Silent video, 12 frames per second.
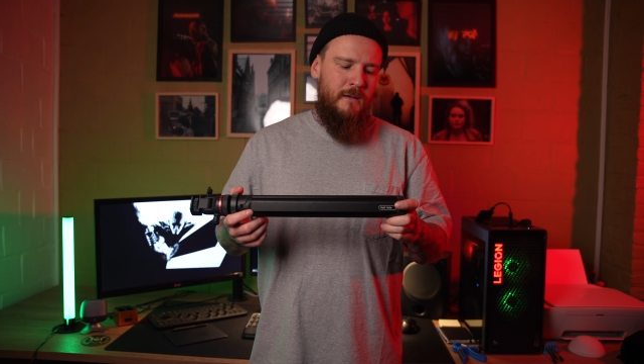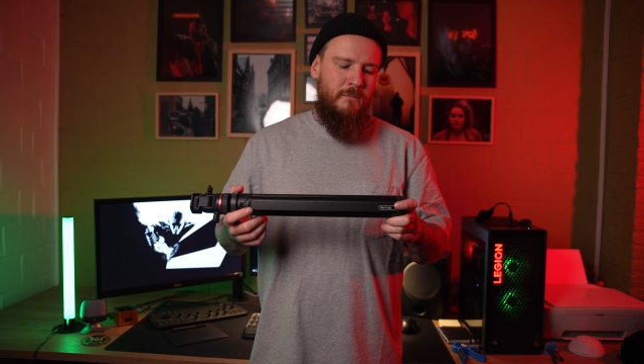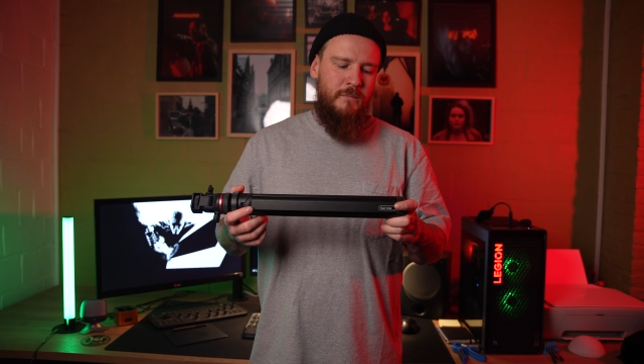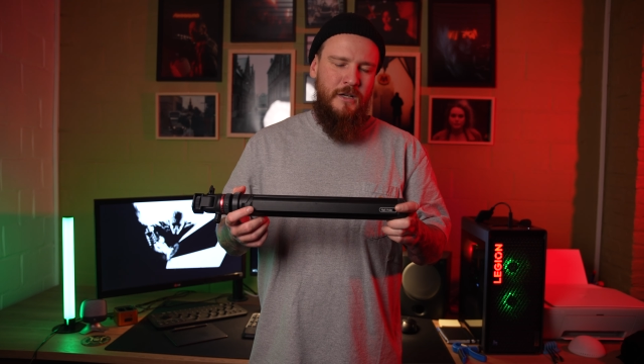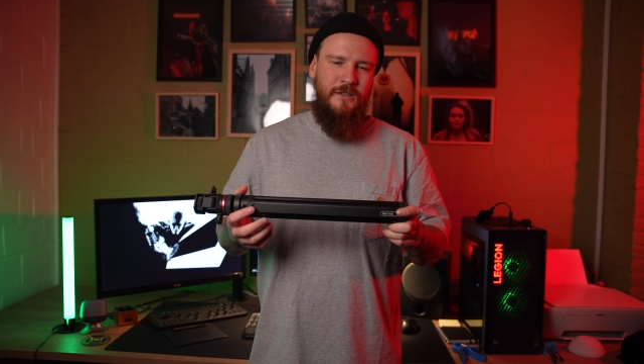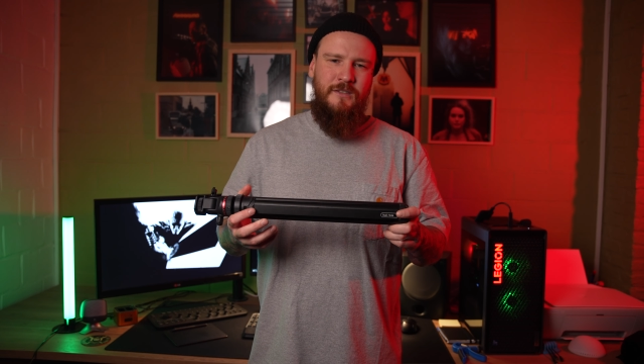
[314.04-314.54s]

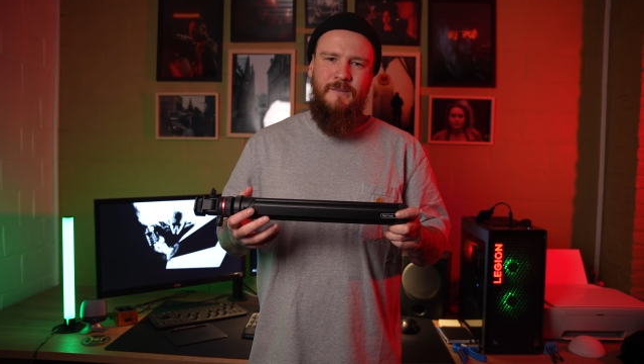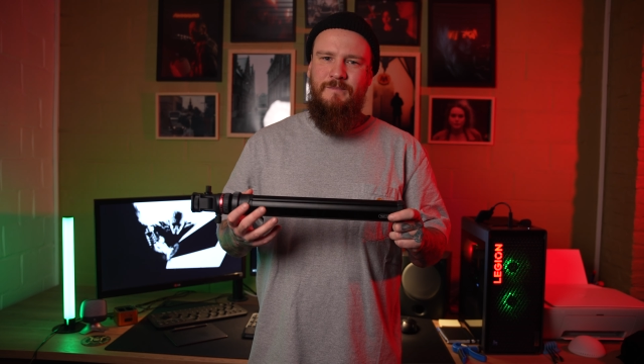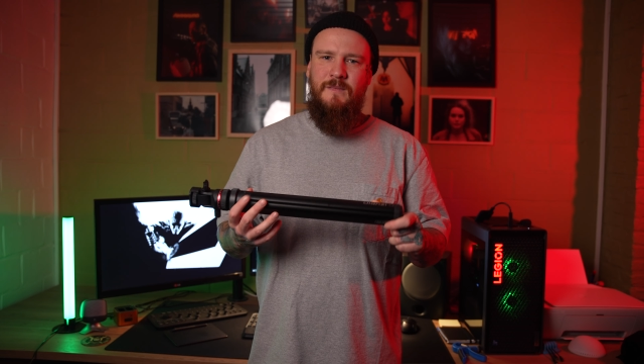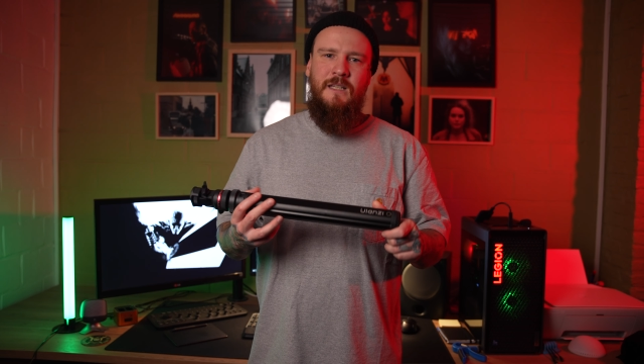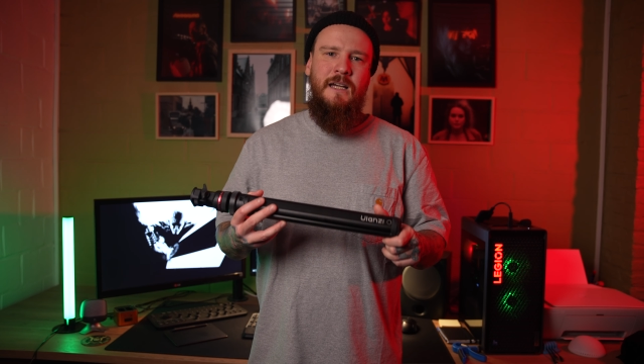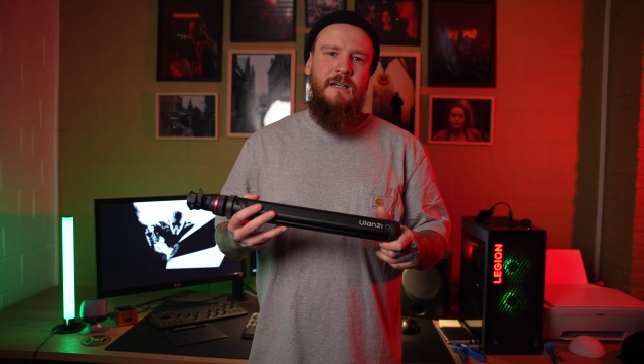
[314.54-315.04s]
but
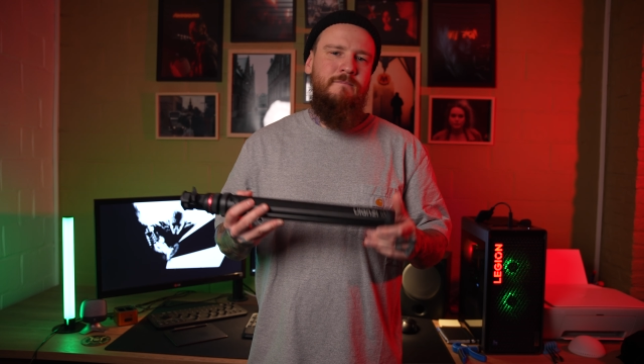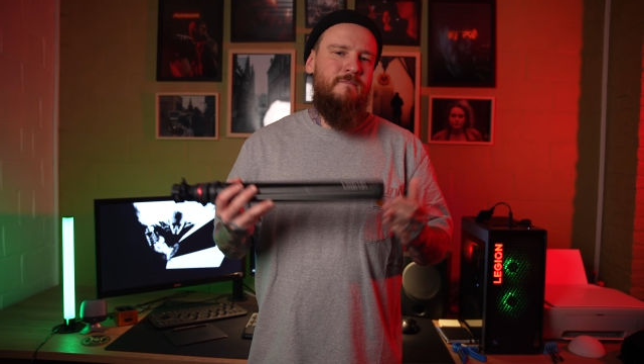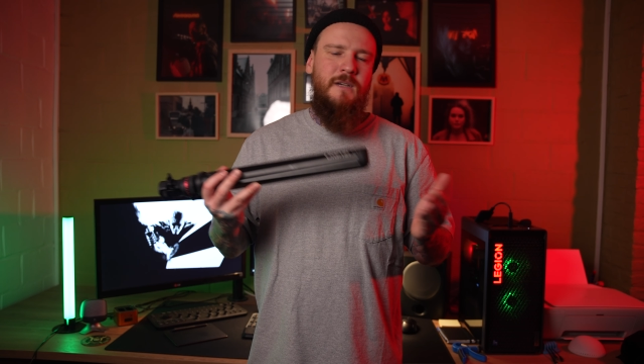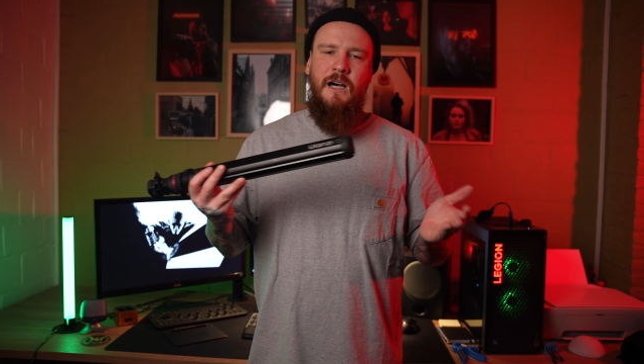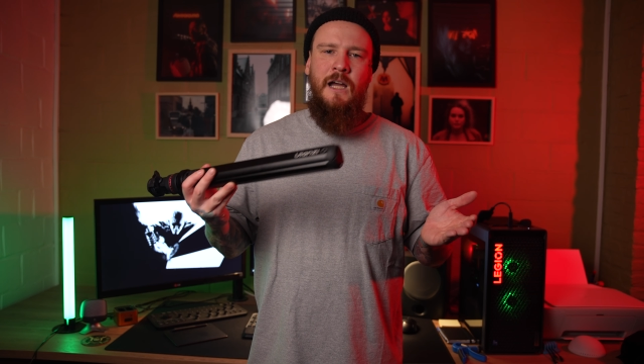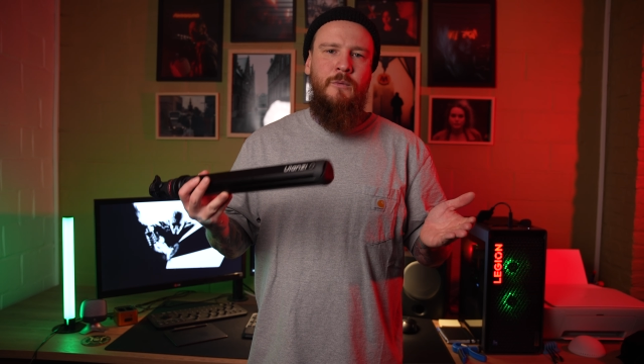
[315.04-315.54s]
yeah,
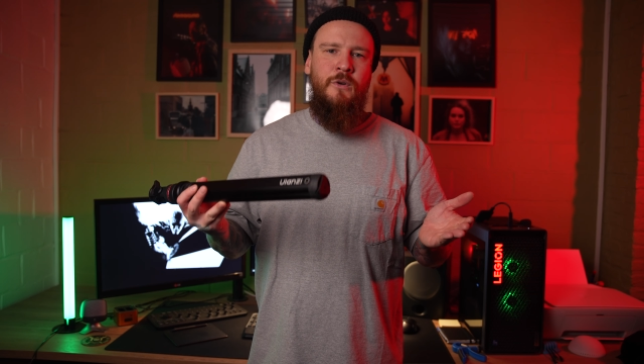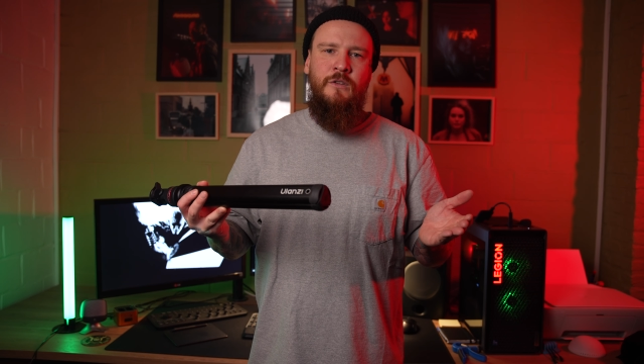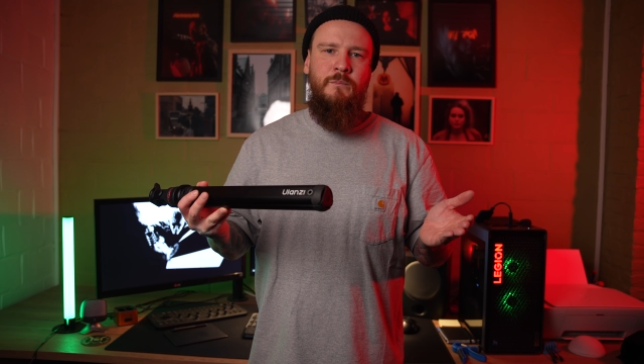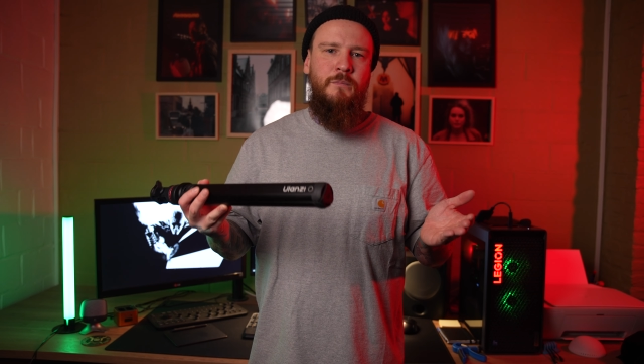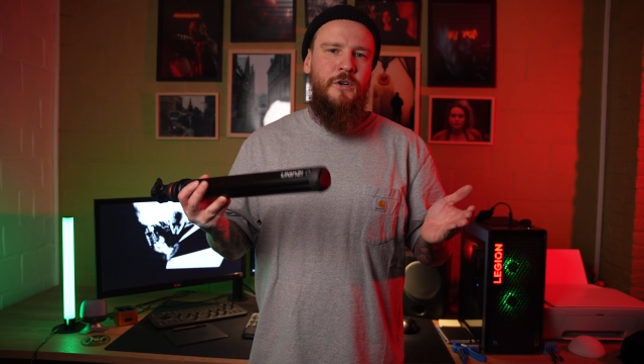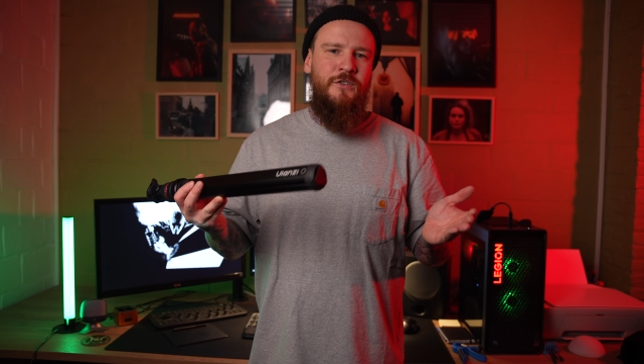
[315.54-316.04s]
I
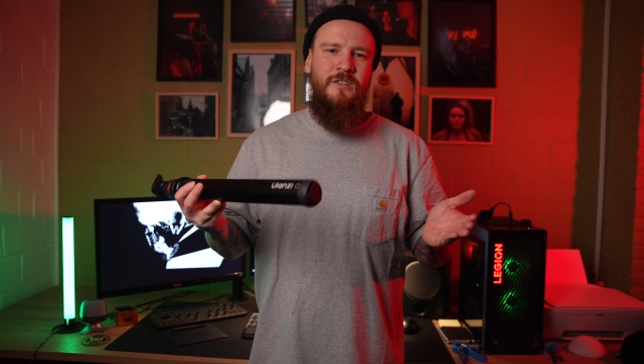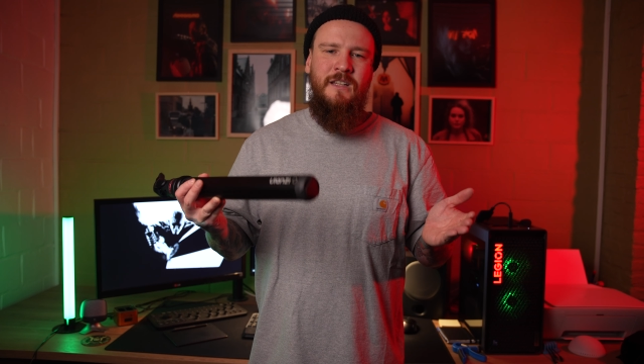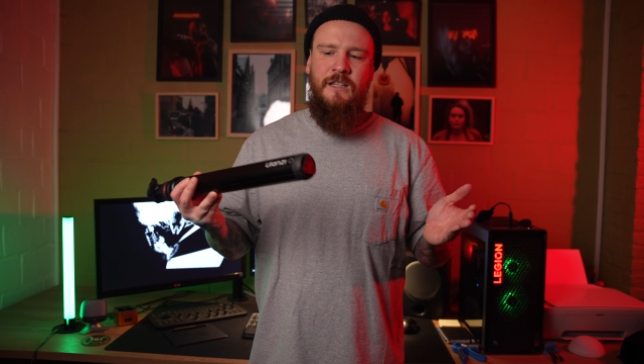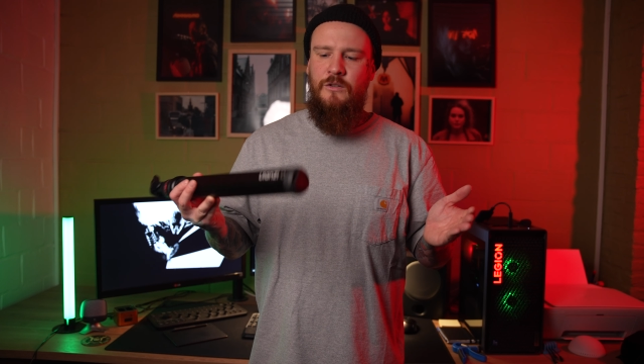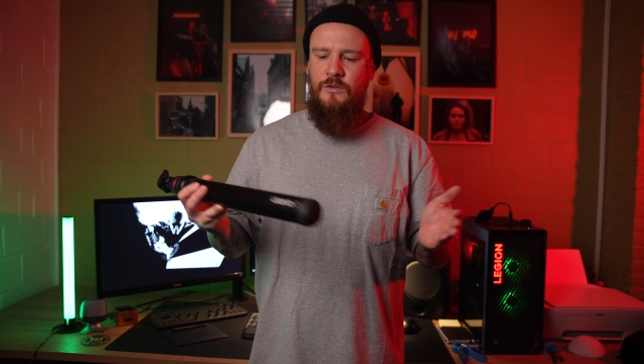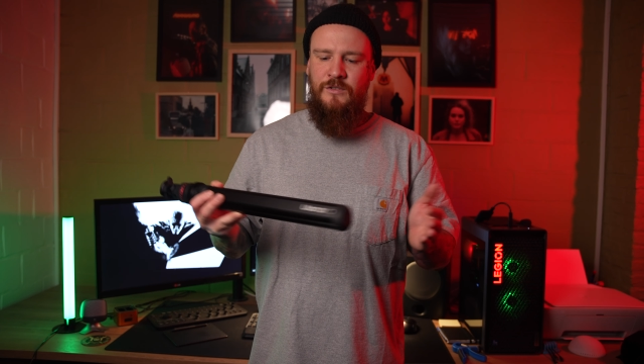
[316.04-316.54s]
wouldn't
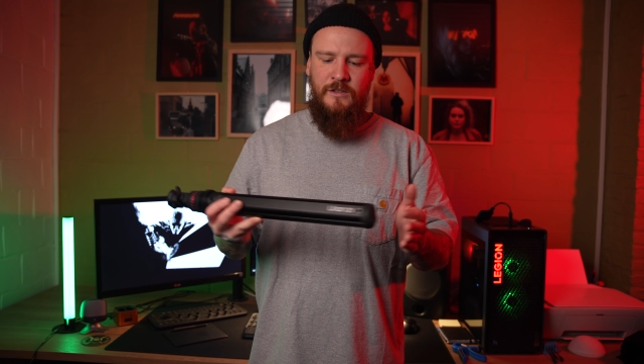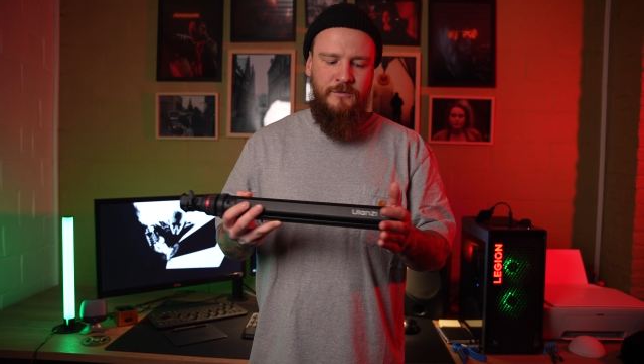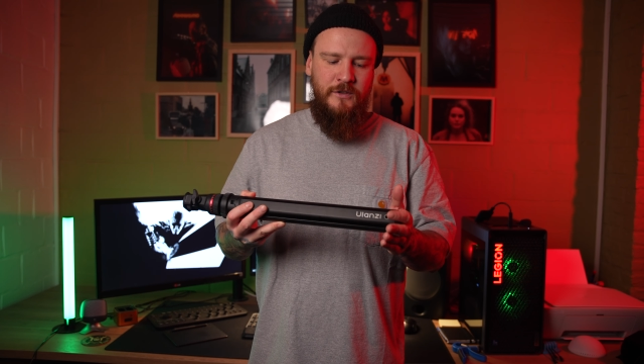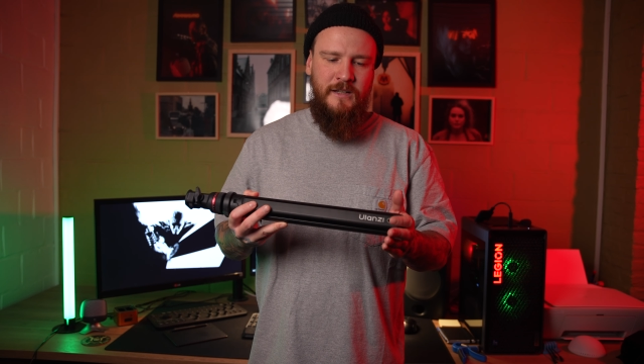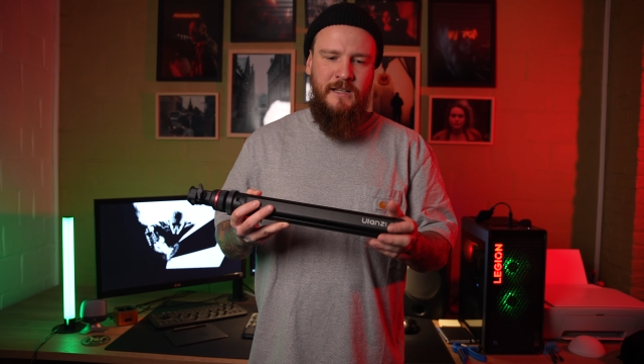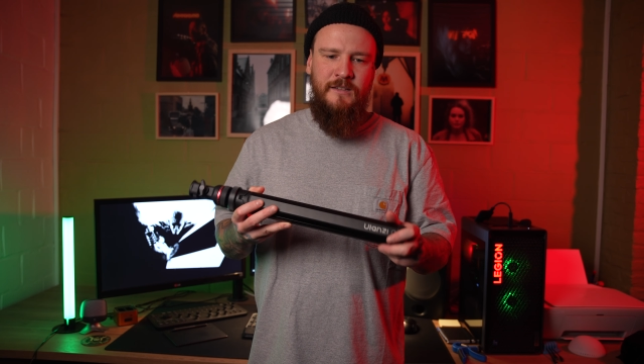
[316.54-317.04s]
personally use it
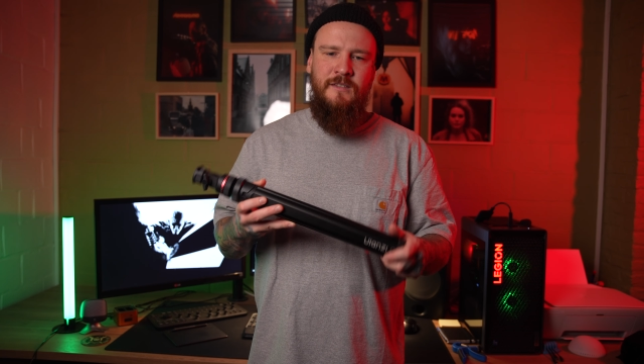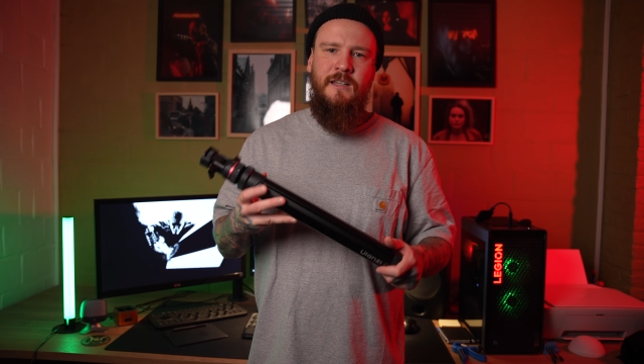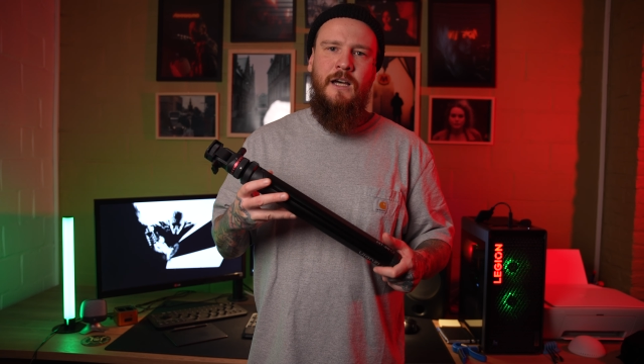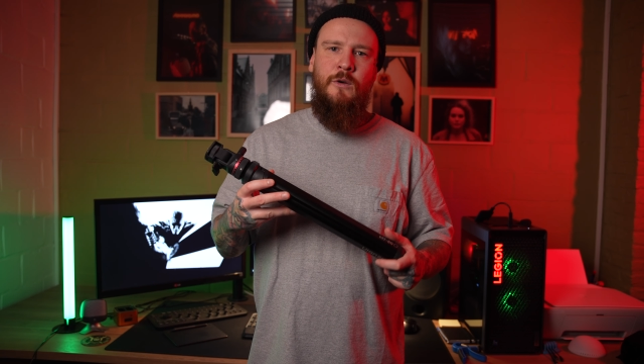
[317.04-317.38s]
for that.